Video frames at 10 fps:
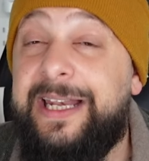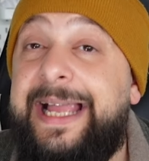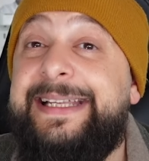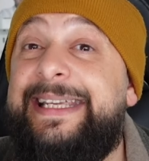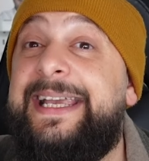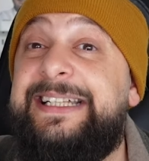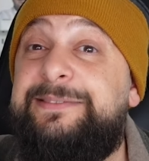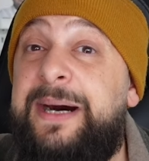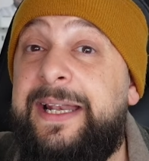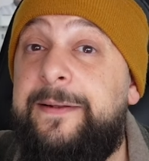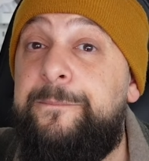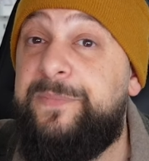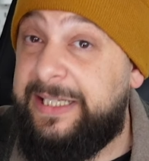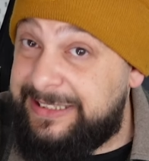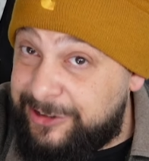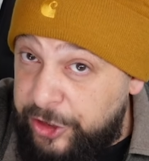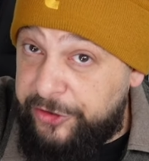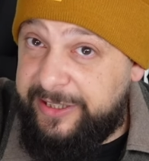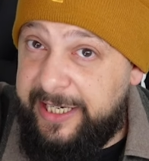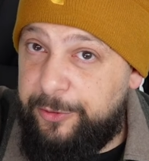Like Griezmann, that is
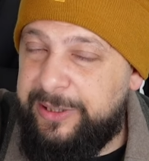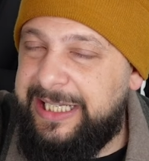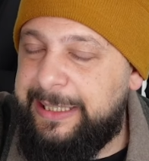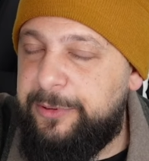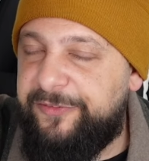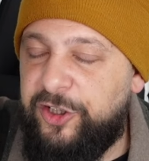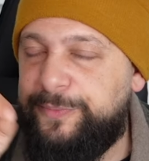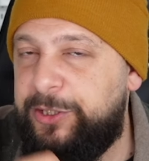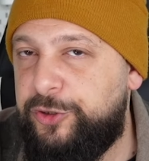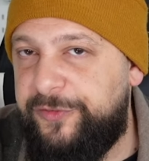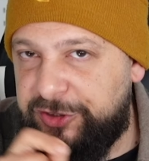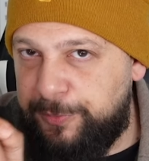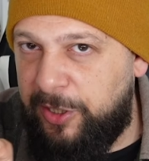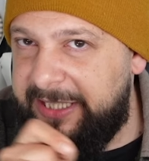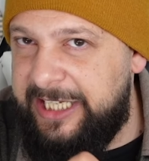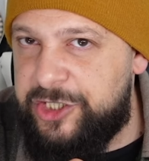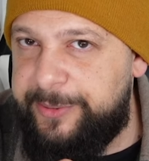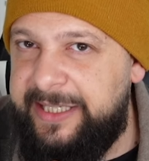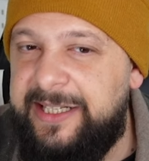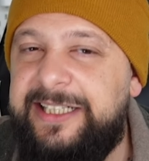not there with L'Equipe de France because of a small
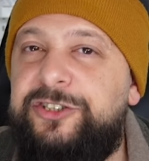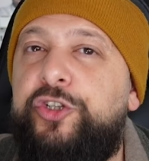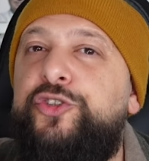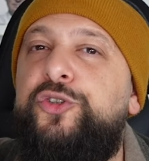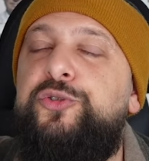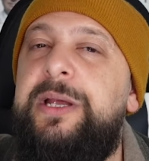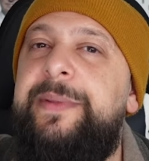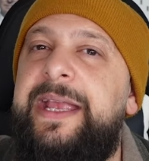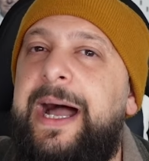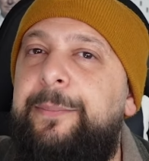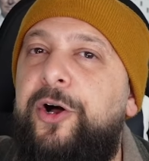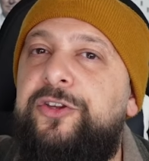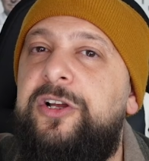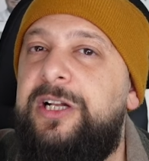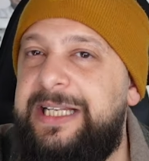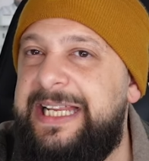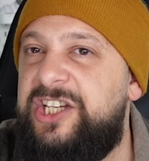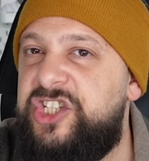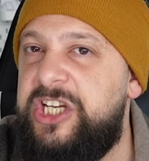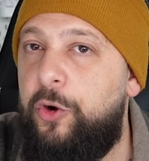injury, is also dreaming about les
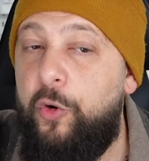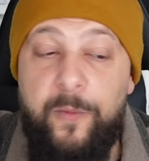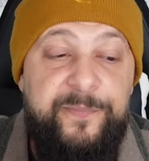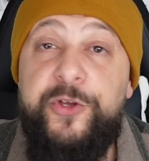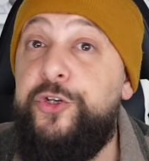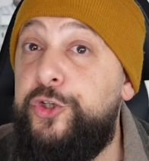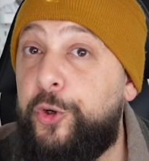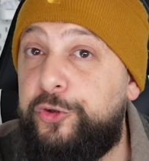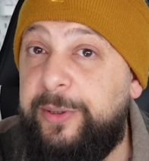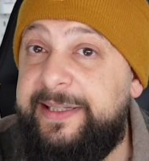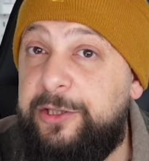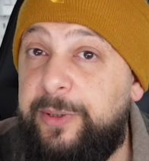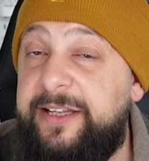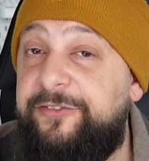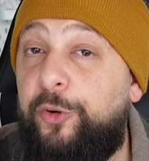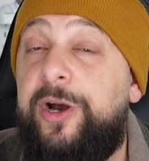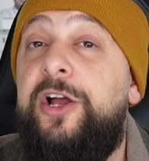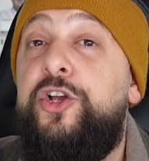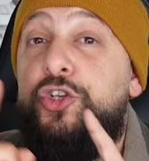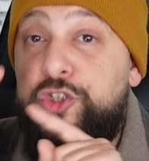JO. Euro 2024,
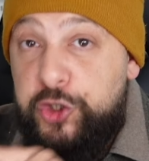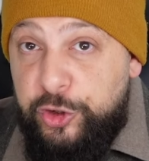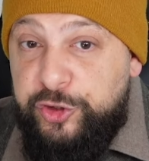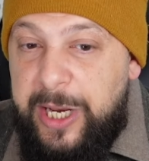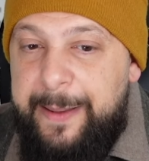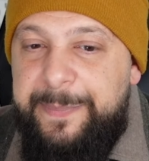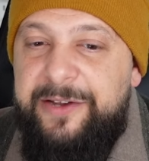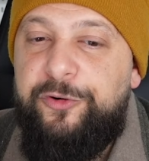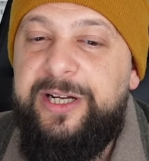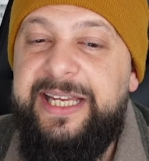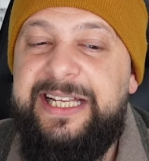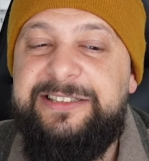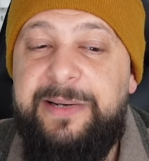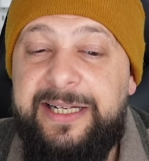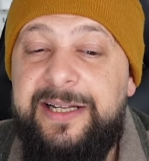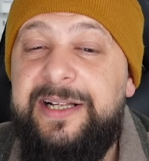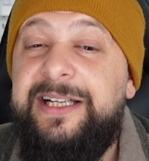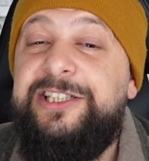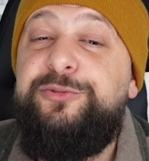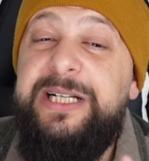Jeux Olympiques for Griezmann.
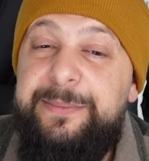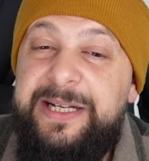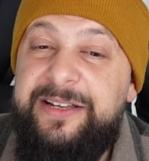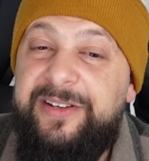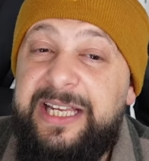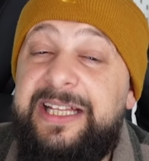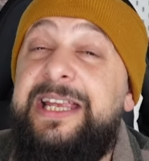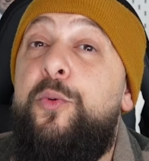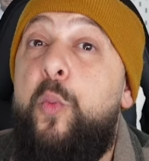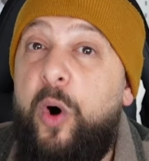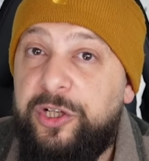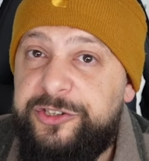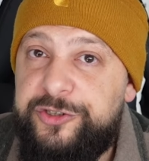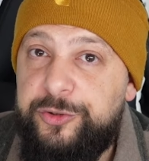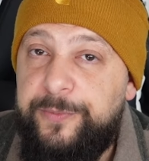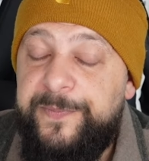He's really believing it. He wants to.